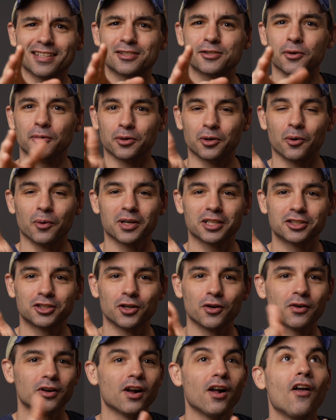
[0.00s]
gets old quick
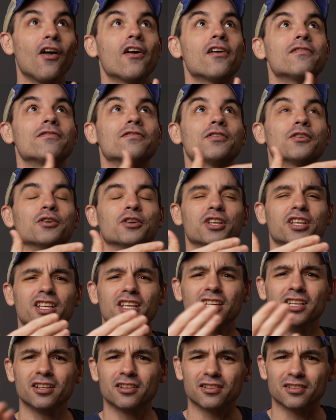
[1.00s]
joke, for
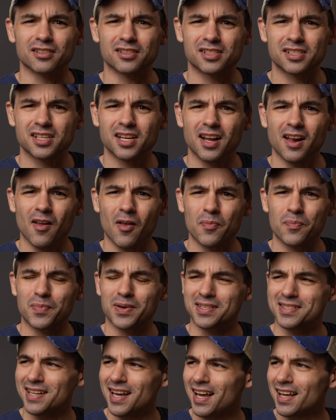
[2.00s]
years.
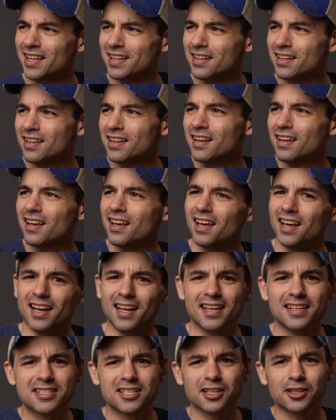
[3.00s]
But dang it, it
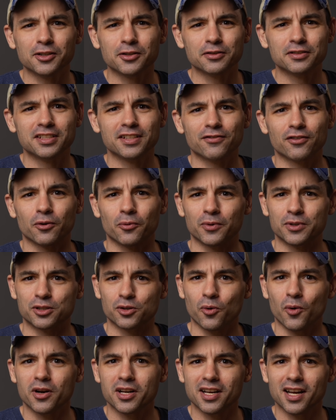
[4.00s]
hits a little different when
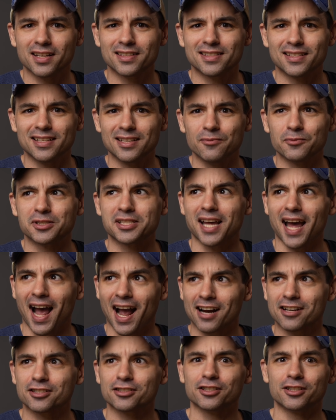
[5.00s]
twenty nineteen was
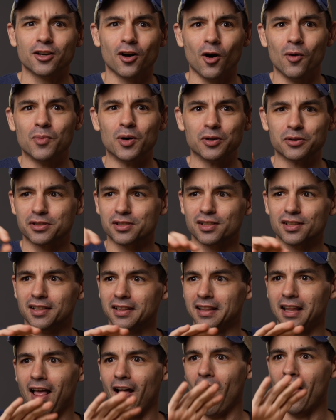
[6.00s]
actually almost
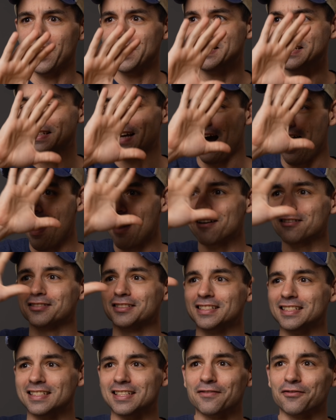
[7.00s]
an
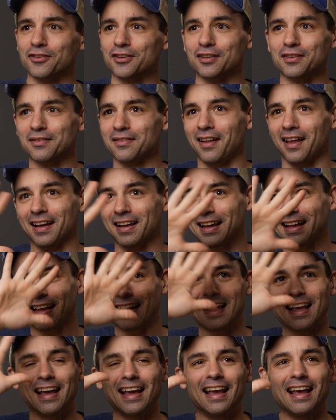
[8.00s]
entirely different, like,
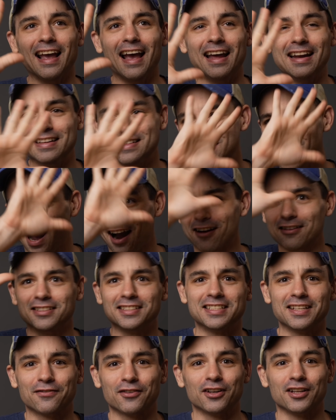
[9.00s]
an entirely
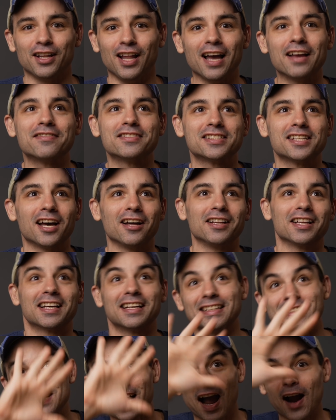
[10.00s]
different lifestyle, like an
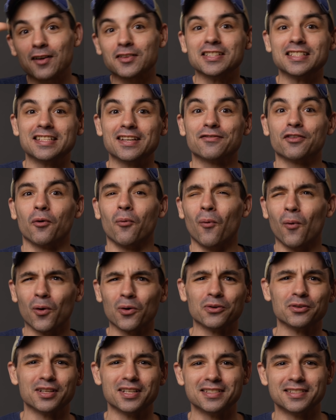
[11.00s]
entirely different
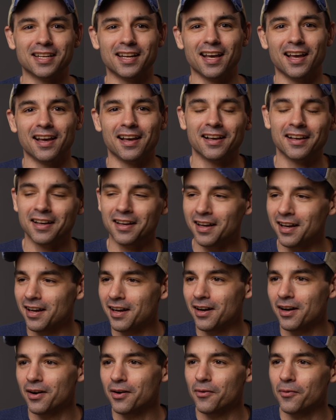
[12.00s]
world than today.
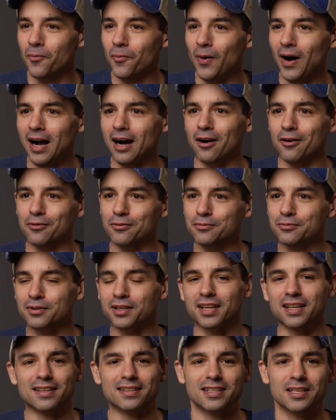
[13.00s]
Wow, we're
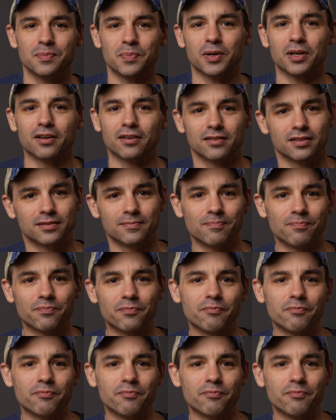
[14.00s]
getting deep here in the